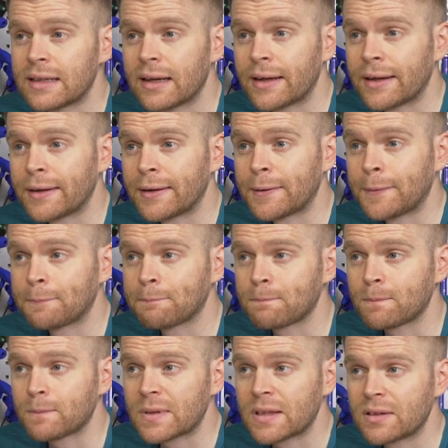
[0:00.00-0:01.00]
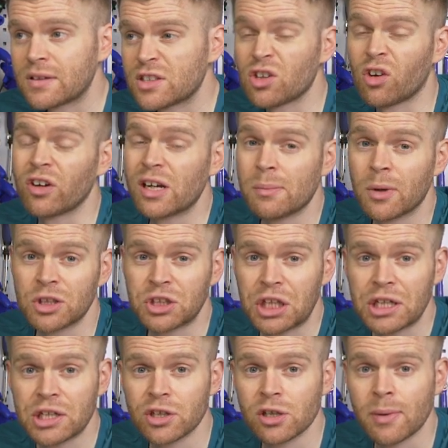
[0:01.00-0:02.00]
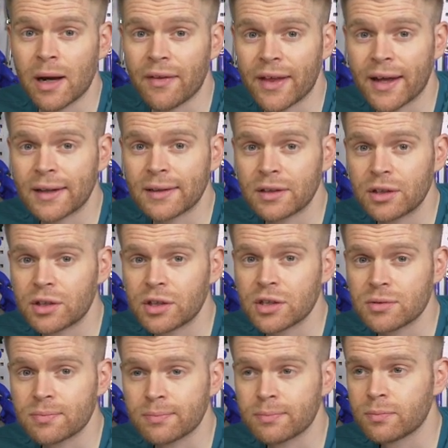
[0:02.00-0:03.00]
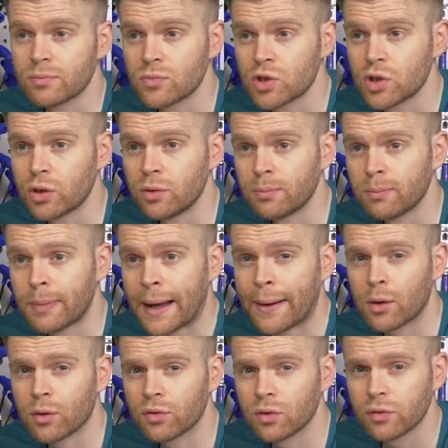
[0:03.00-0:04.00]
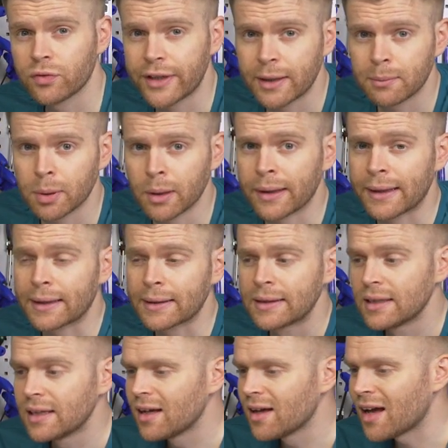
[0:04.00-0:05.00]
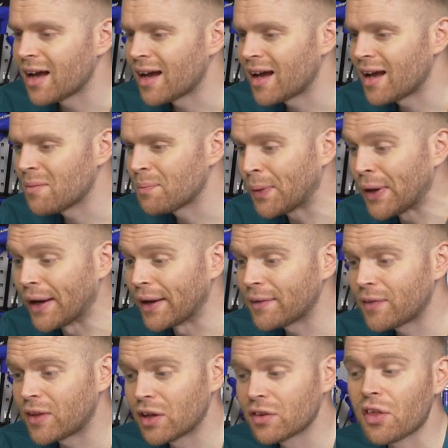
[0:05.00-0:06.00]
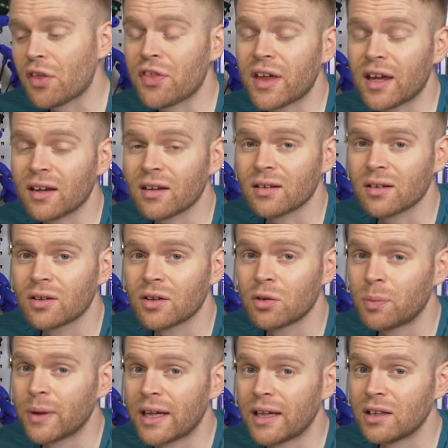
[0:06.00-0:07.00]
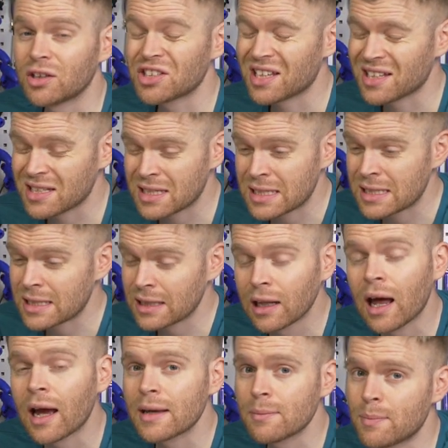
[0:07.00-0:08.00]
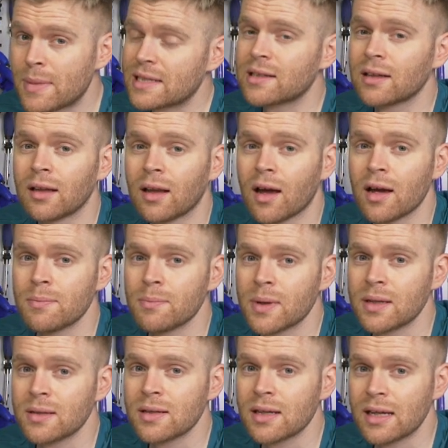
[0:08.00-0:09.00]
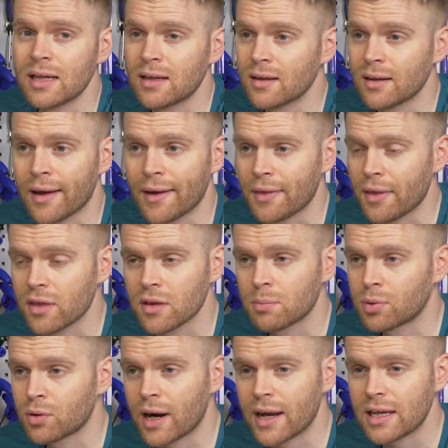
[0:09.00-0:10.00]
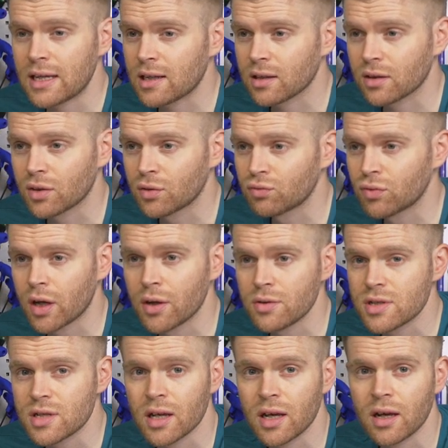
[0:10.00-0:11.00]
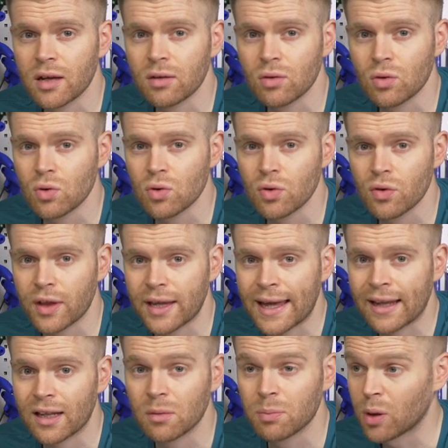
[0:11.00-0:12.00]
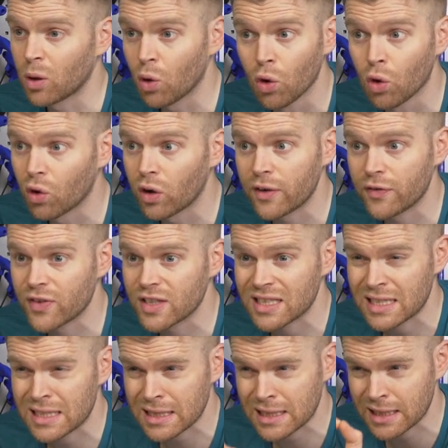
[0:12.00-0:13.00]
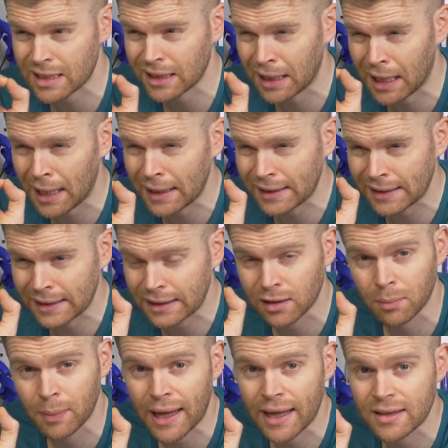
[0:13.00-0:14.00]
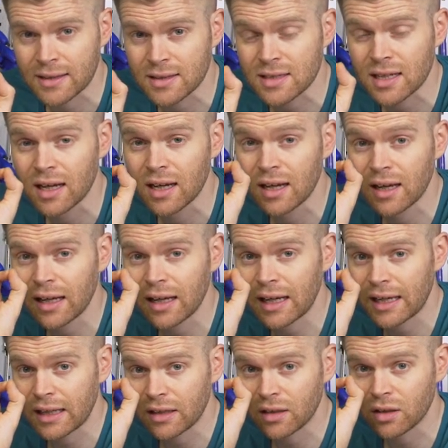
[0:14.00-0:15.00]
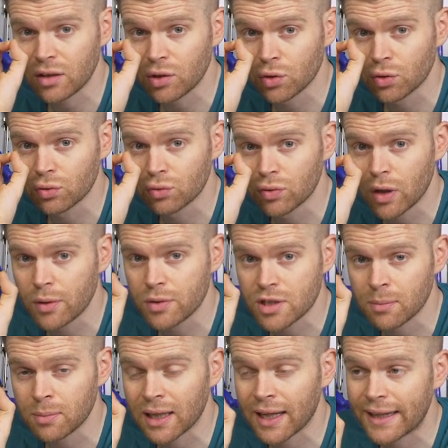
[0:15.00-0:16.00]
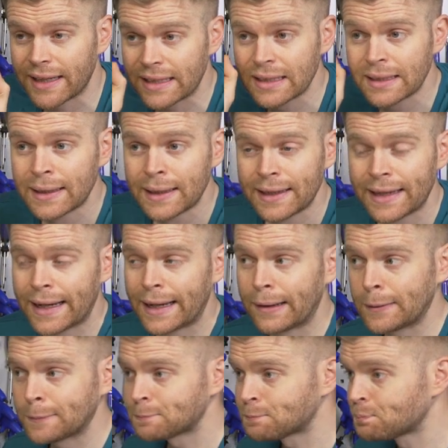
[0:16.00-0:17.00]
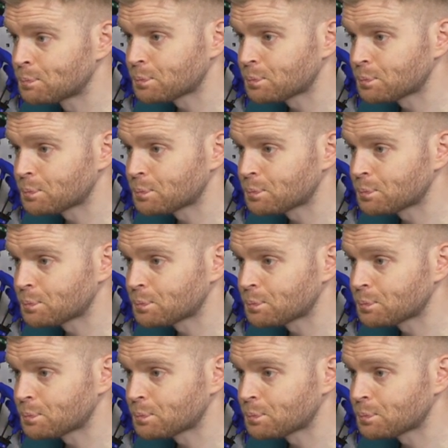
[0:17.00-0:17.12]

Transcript: Now, there's not really much you can do about that. You're just too powerful for your bike. But the other thing could be just a slight misalignment in either the brake, the rotor, or the caliper, or if there's a slight little bend in your rotor blade. Now,